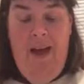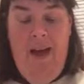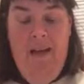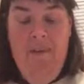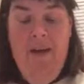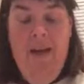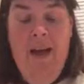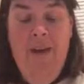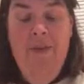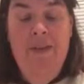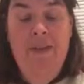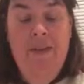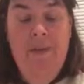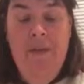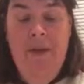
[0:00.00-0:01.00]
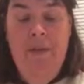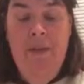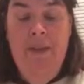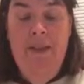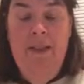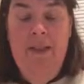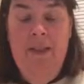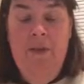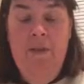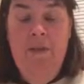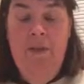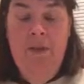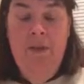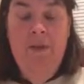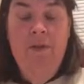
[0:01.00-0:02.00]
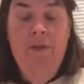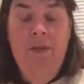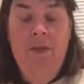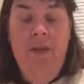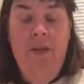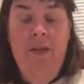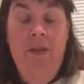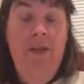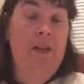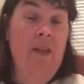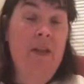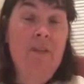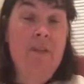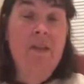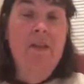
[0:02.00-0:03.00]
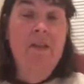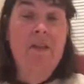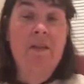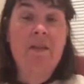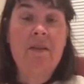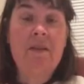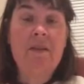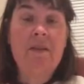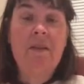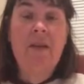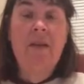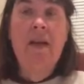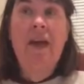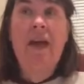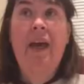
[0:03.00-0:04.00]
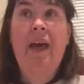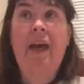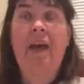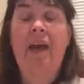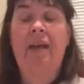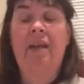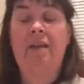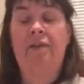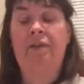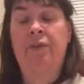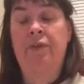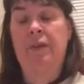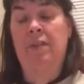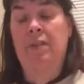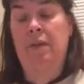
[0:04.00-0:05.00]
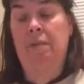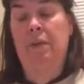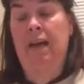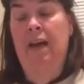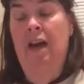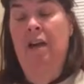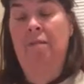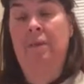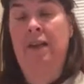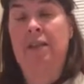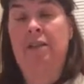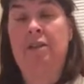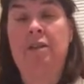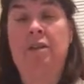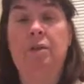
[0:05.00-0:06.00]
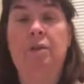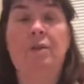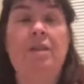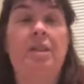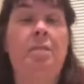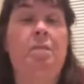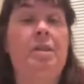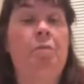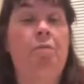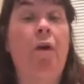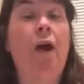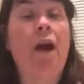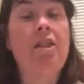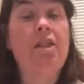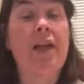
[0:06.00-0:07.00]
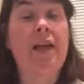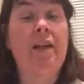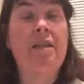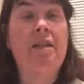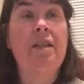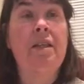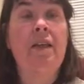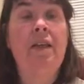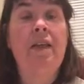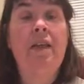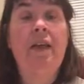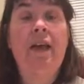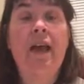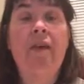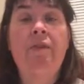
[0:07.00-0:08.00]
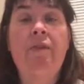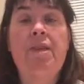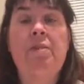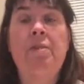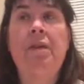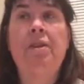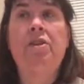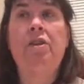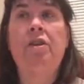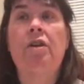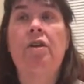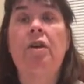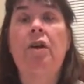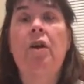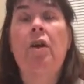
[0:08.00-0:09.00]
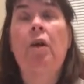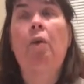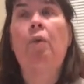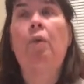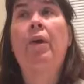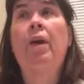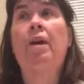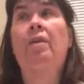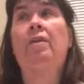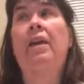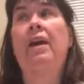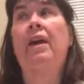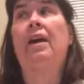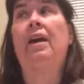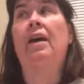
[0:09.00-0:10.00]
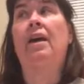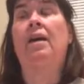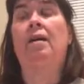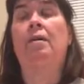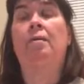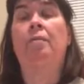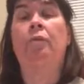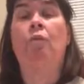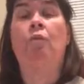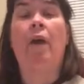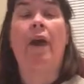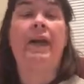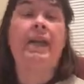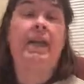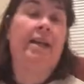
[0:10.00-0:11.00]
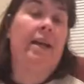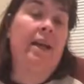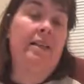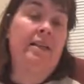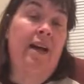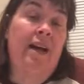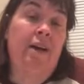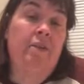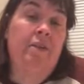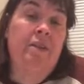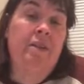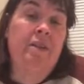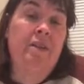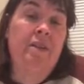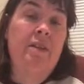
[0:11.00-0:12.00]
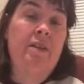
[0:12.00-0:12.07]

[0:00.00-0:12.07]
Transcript: I'm confident in my ability to produce a good syllabus. And for example, I have my students do a syllabus project every semester where they write and act out